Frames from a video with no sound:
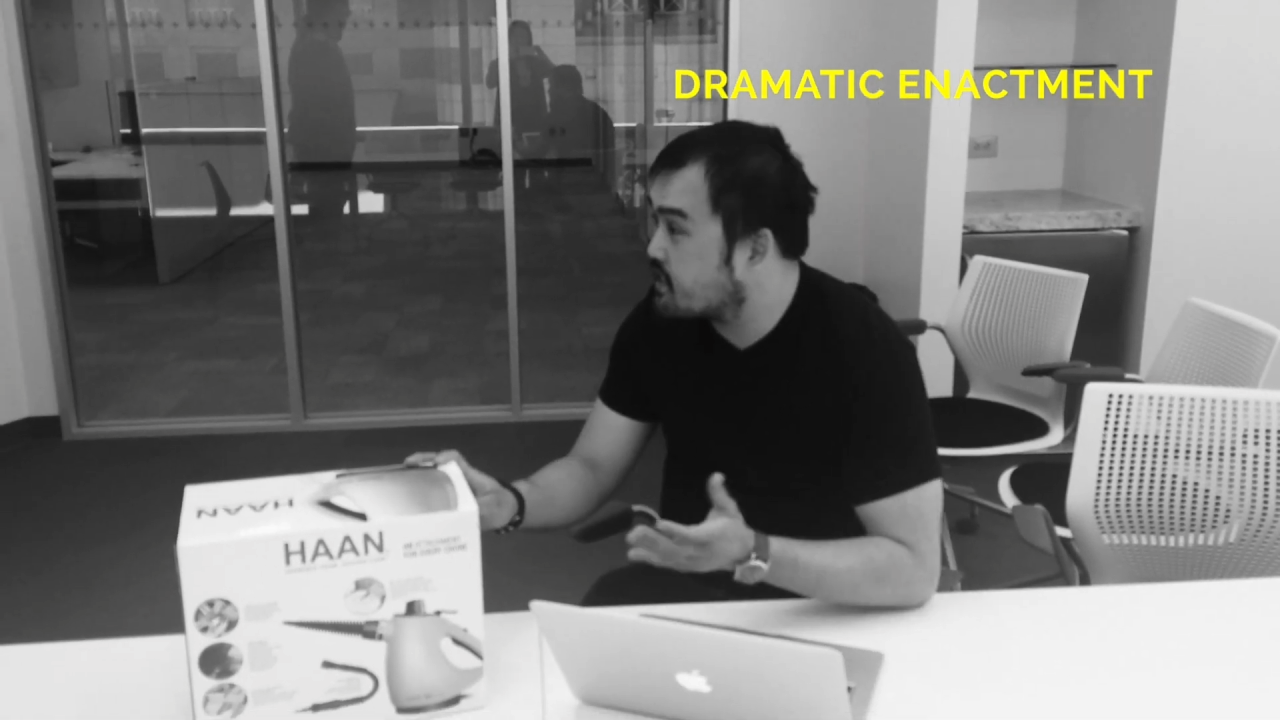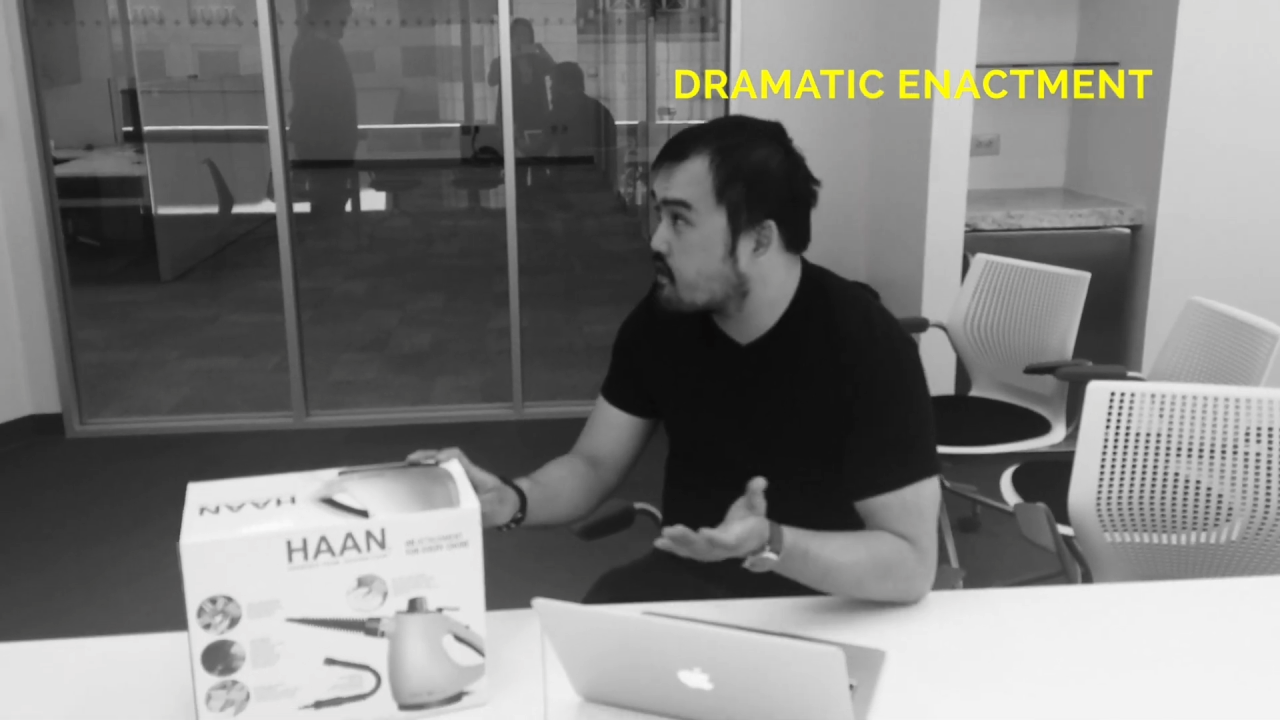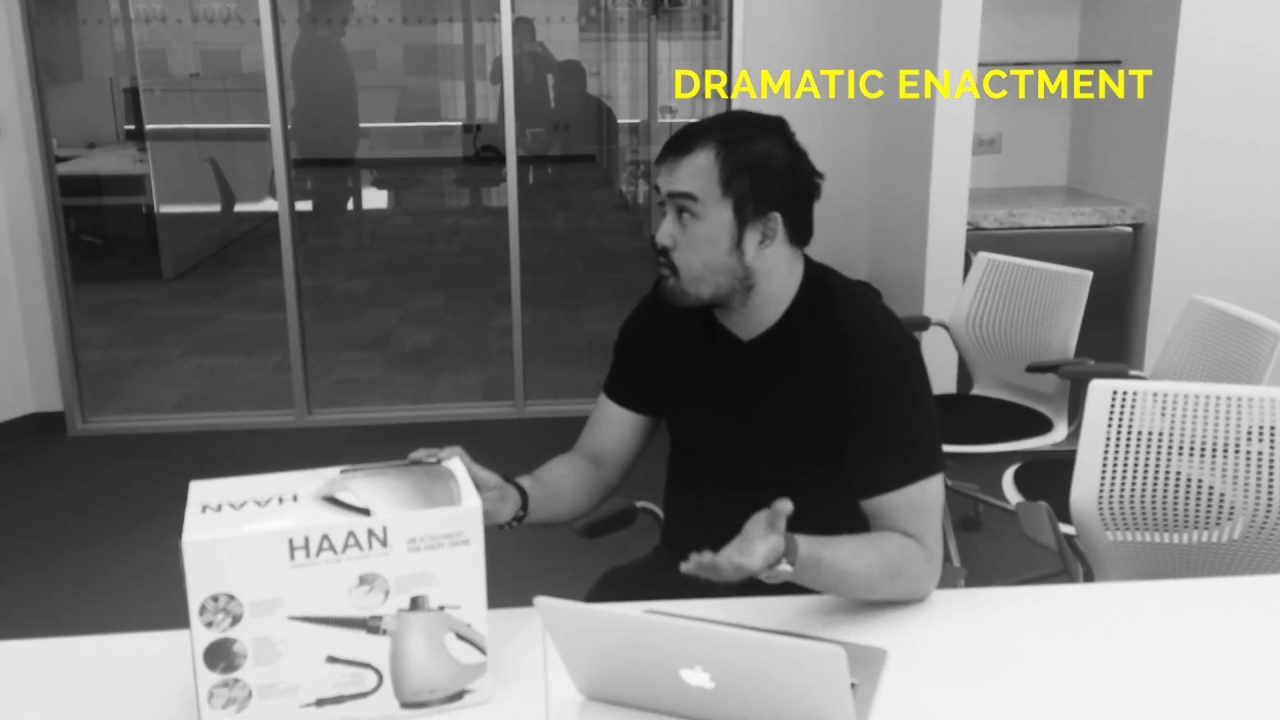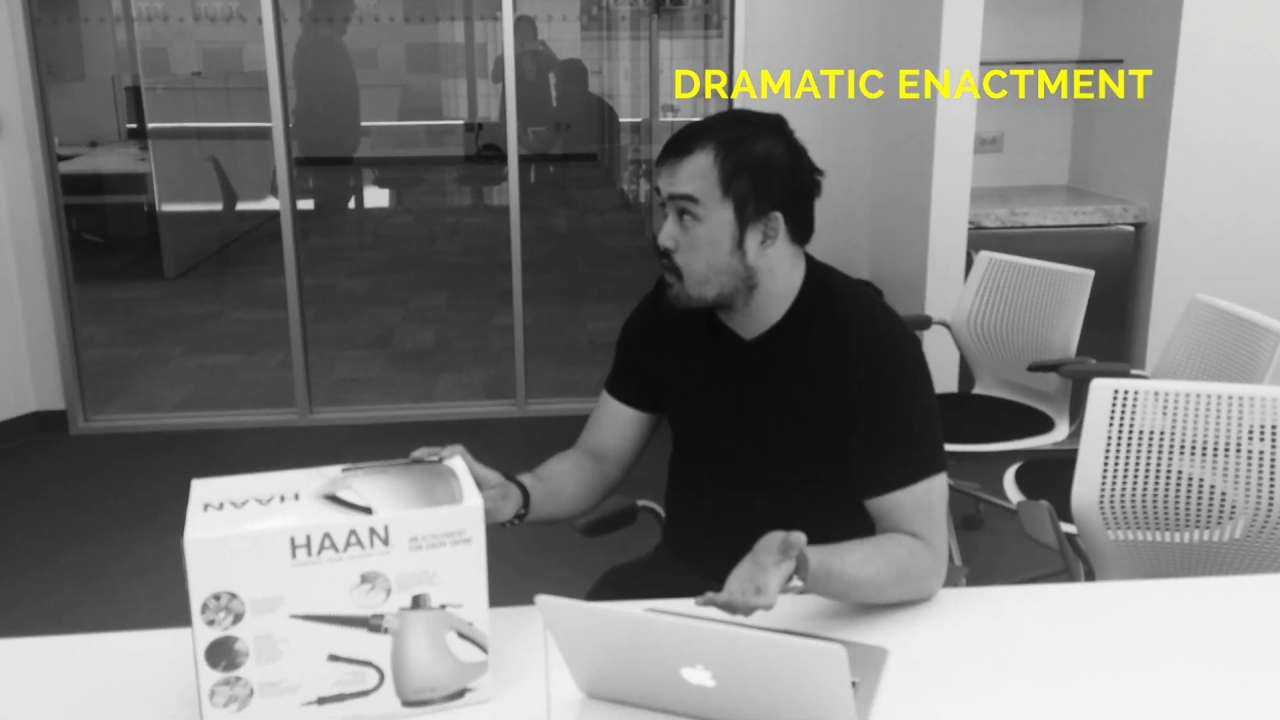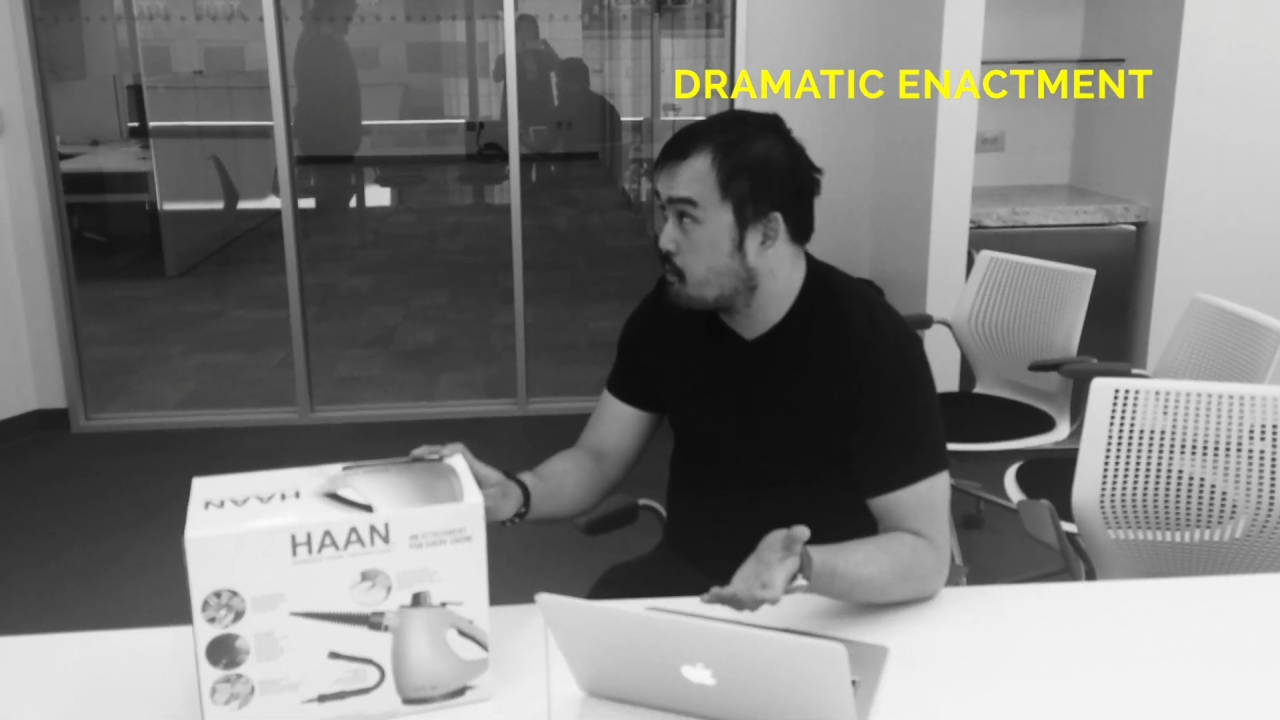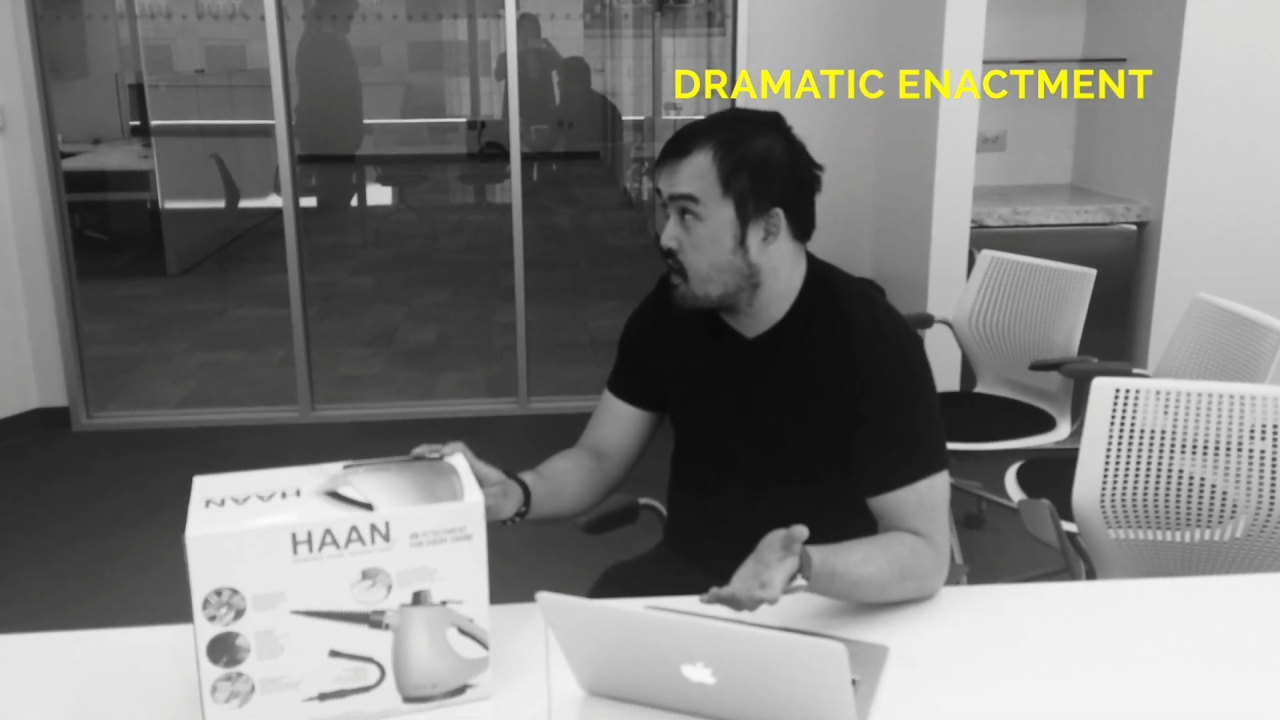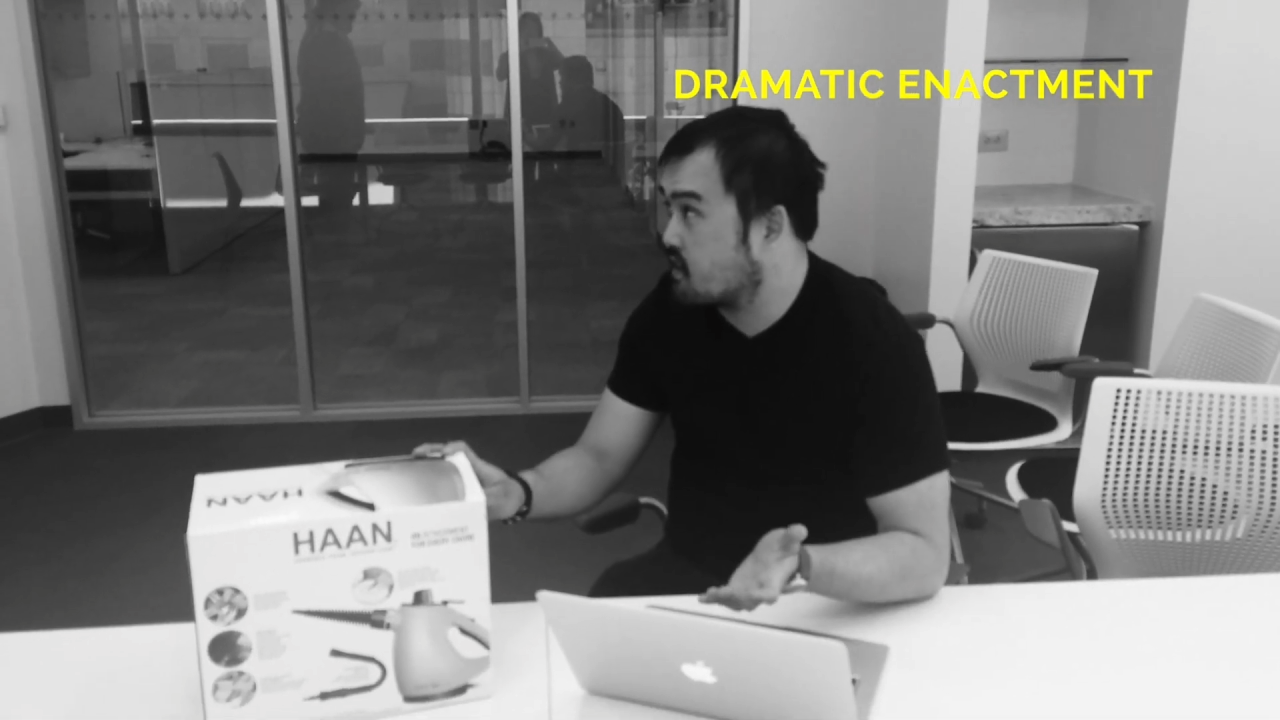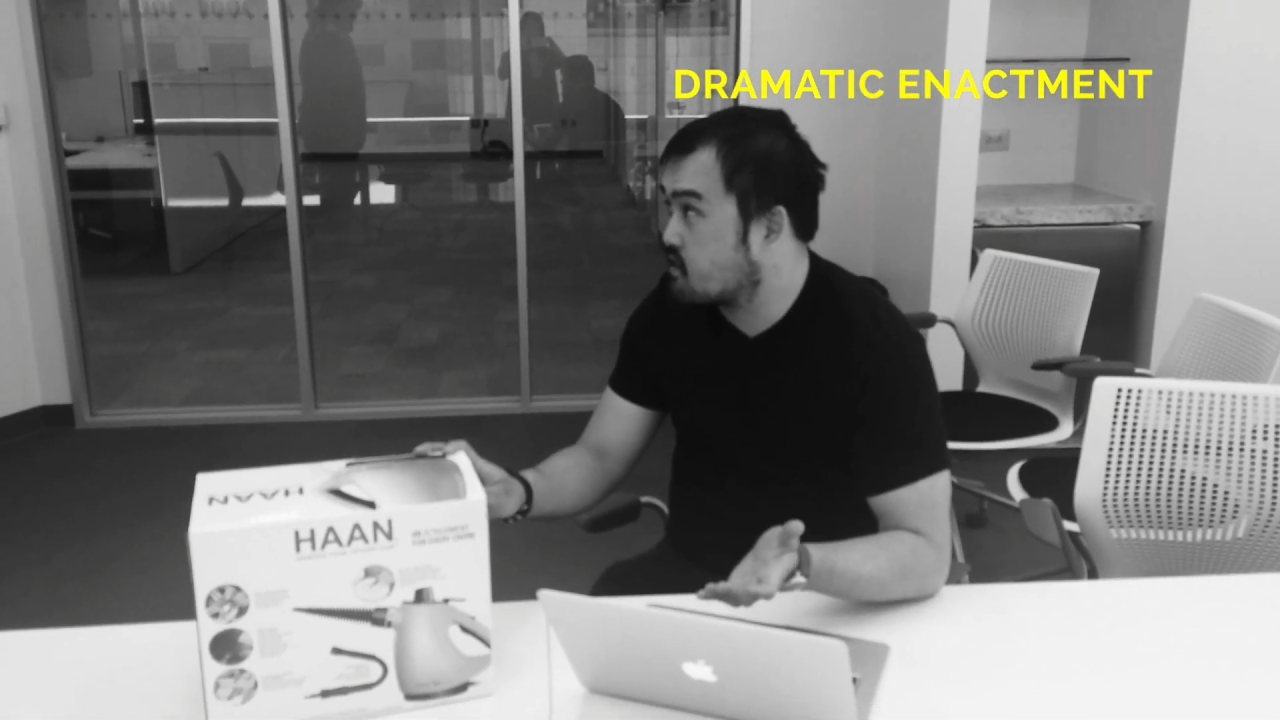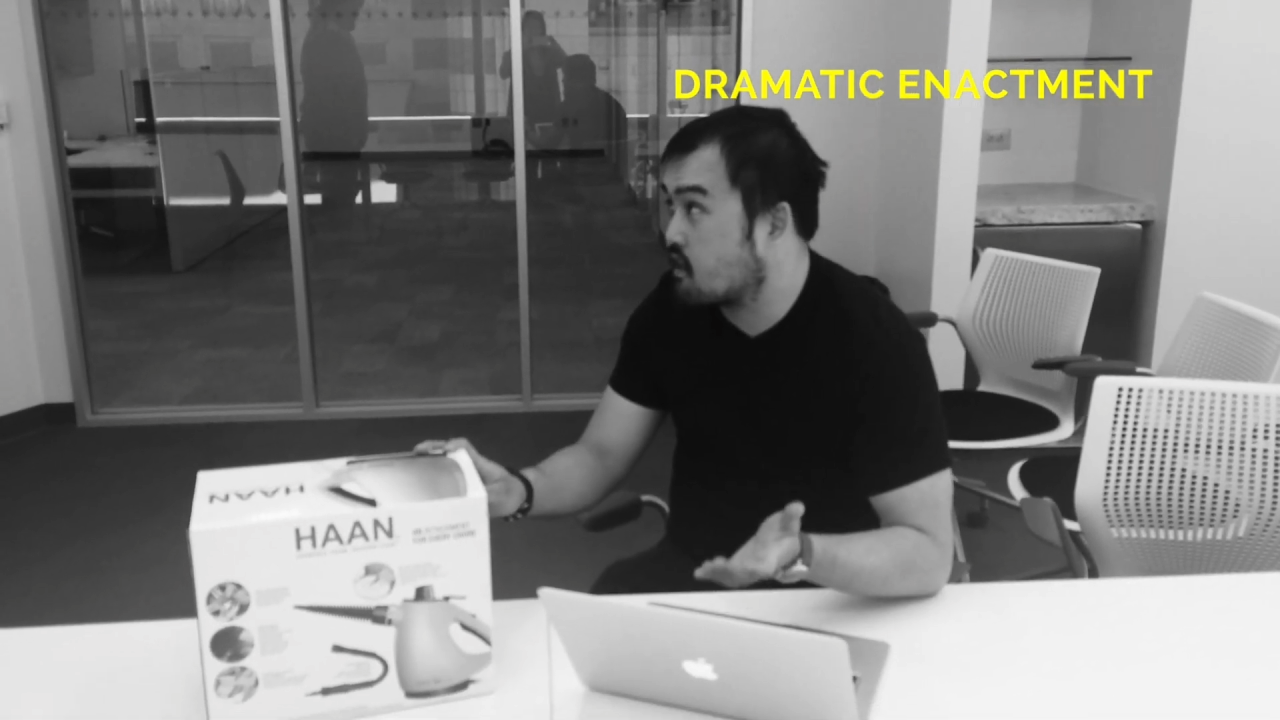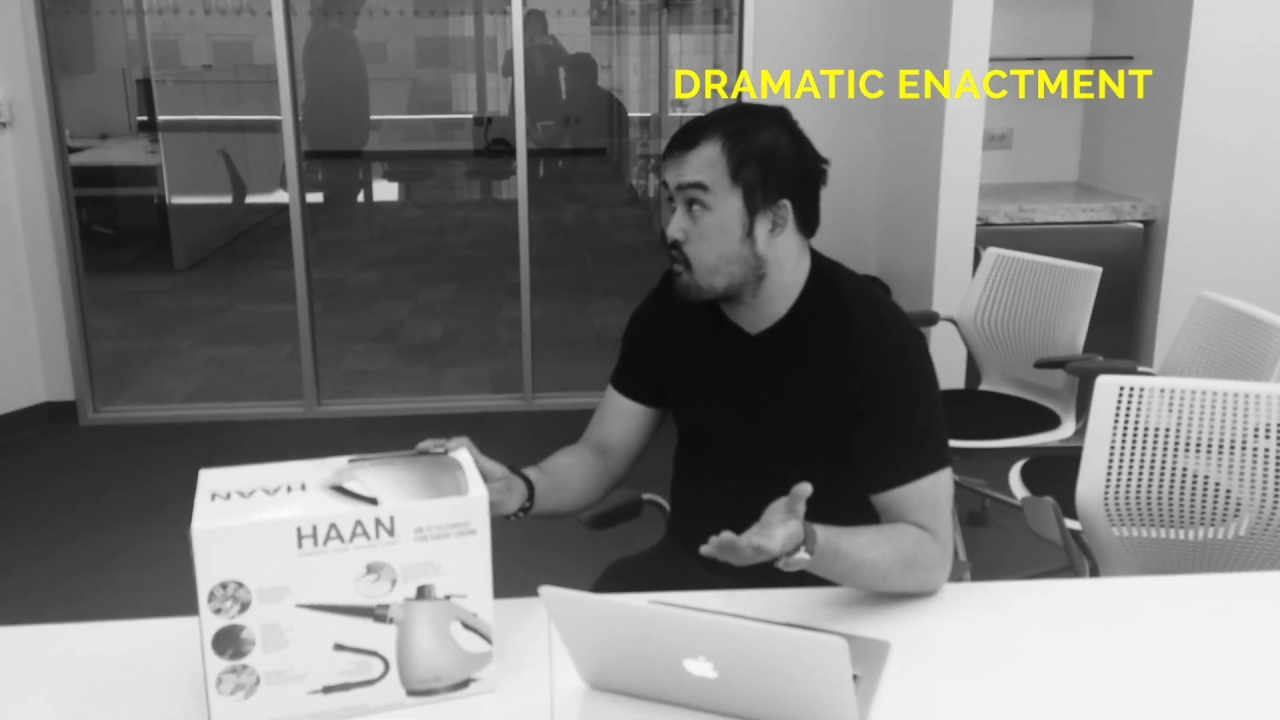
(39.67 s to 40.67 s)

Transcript: said three bucks,